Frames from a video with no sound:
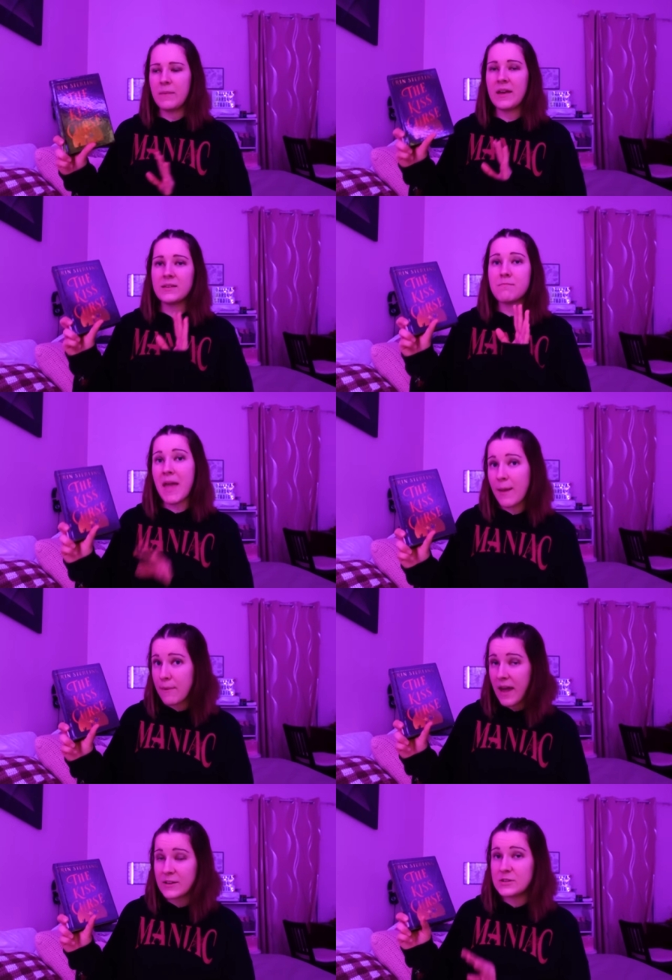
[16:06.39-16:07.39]
because
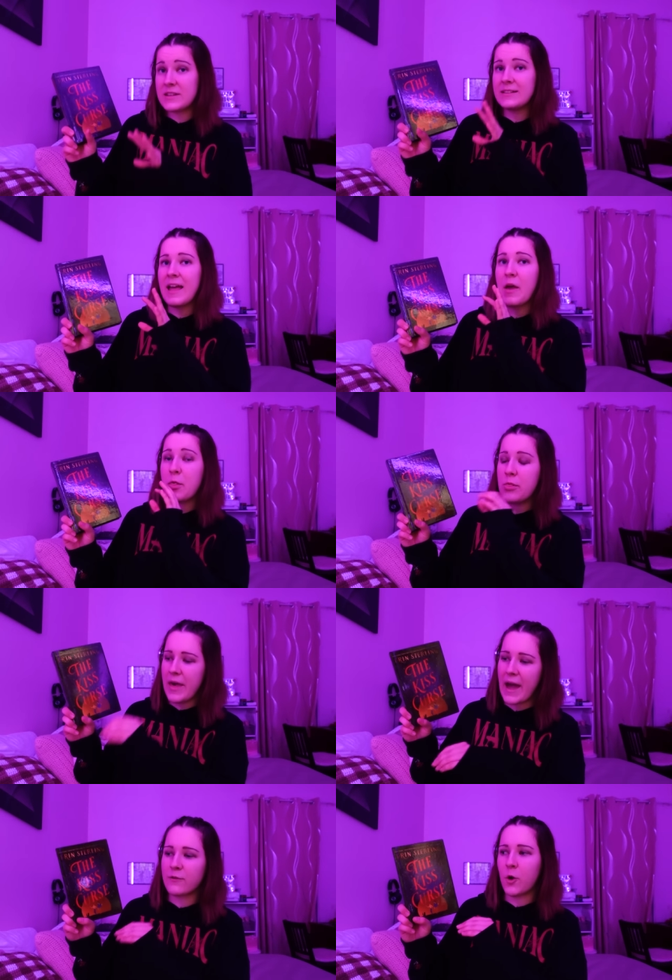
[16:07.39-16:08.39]
maybe I just didn't like
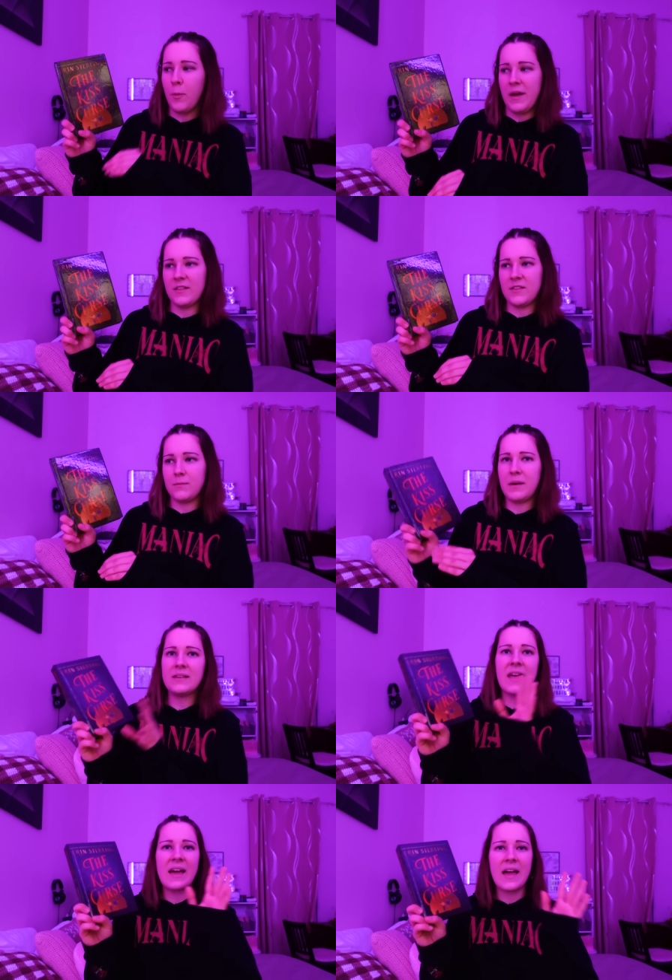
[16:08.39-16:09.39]
that romance
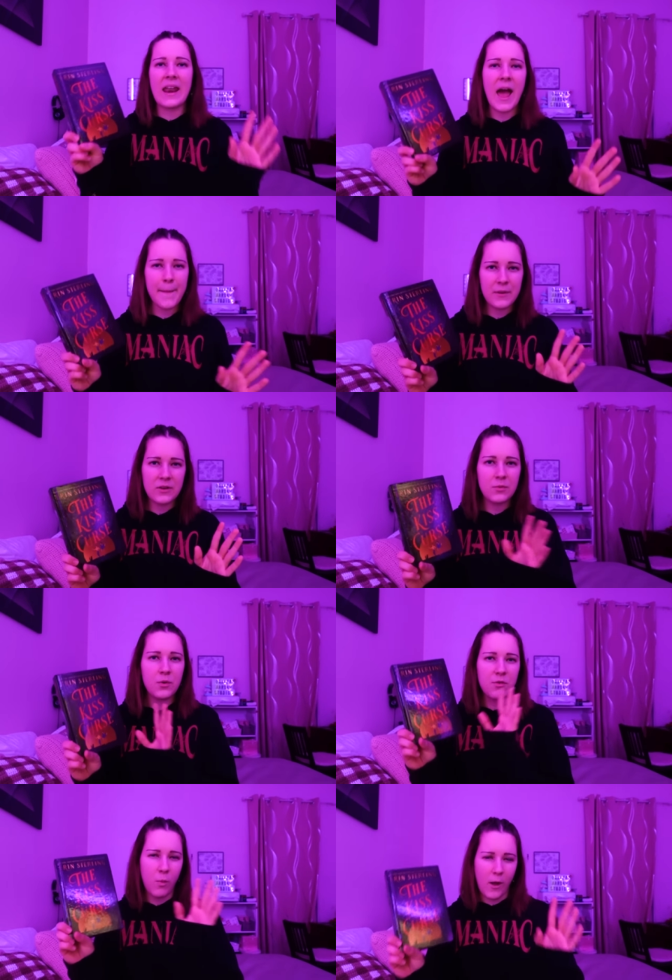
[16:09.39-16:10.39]
because that kind of happened
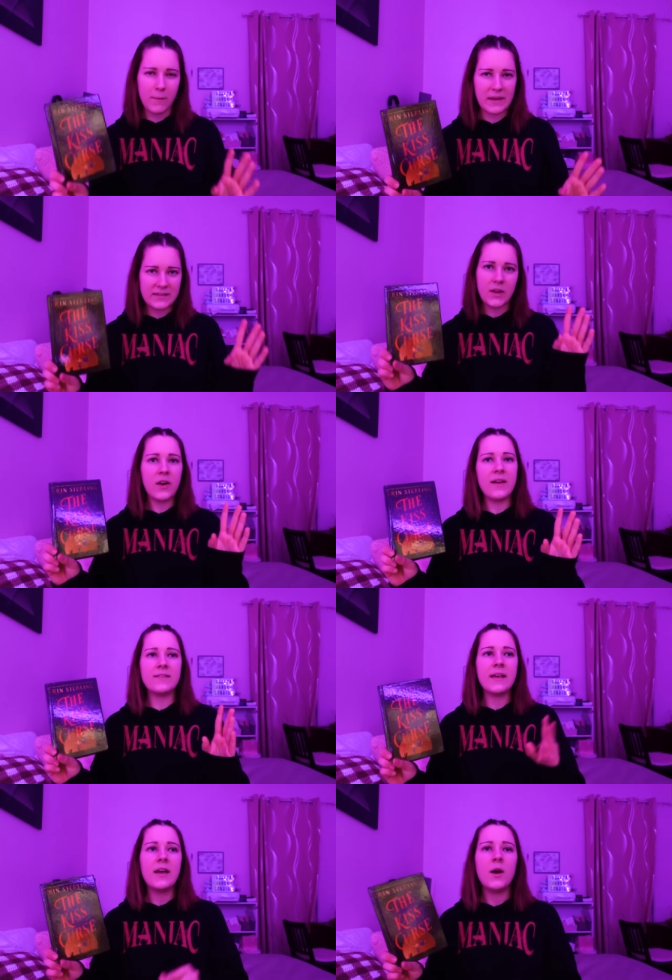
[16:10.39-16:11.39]
with Well Met series